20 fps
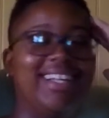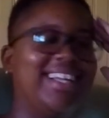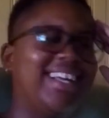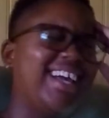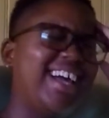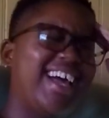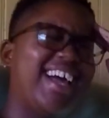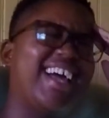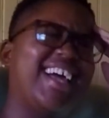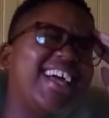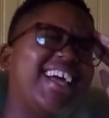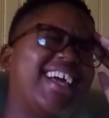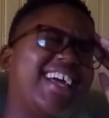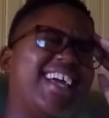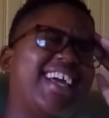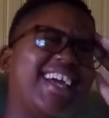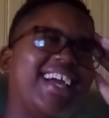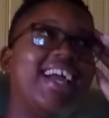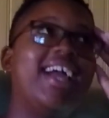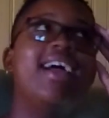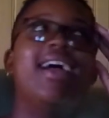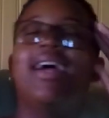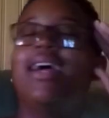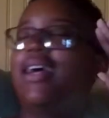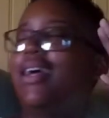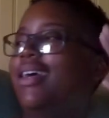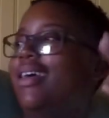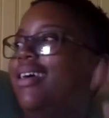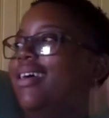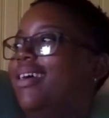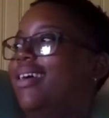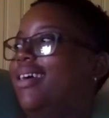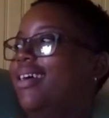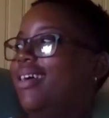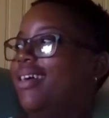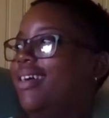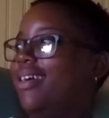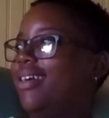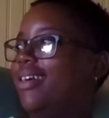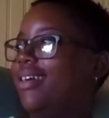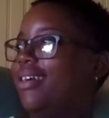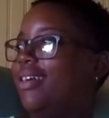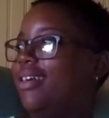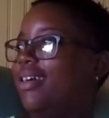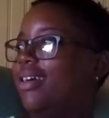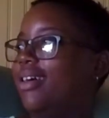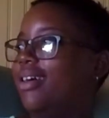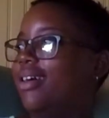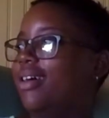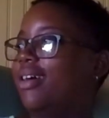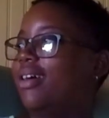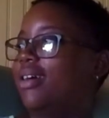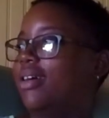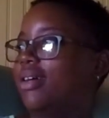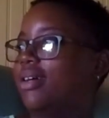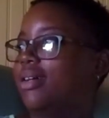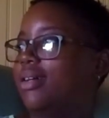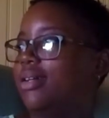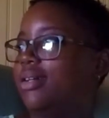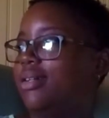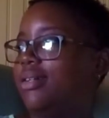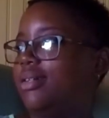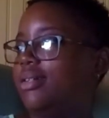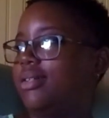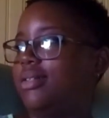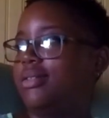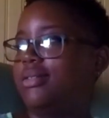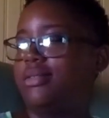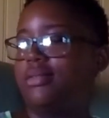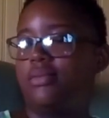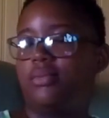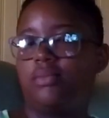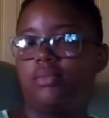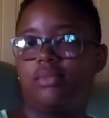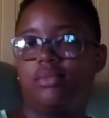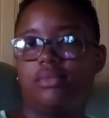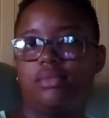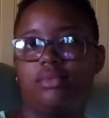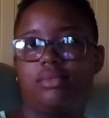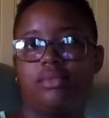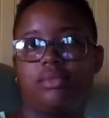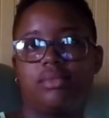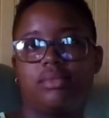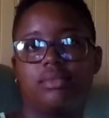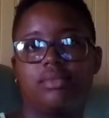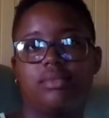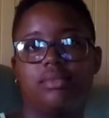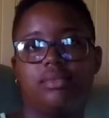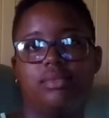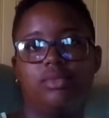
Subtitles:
No words are spoken by the person on screen.